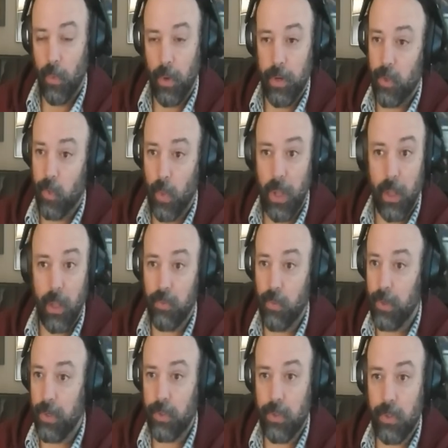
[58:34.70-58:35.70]

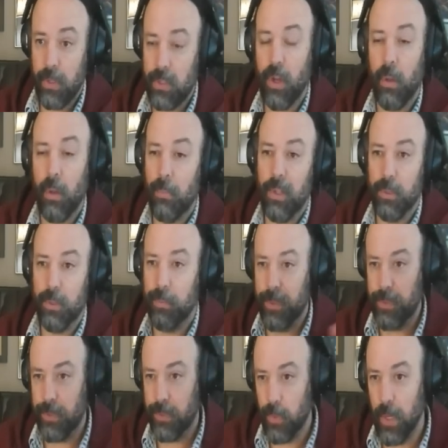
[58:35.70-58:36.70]
12, it's all
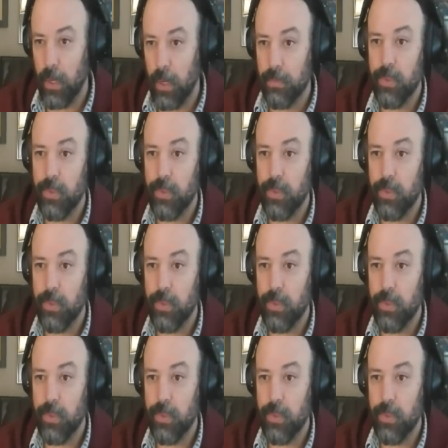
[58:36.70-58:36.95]
multiples of 12.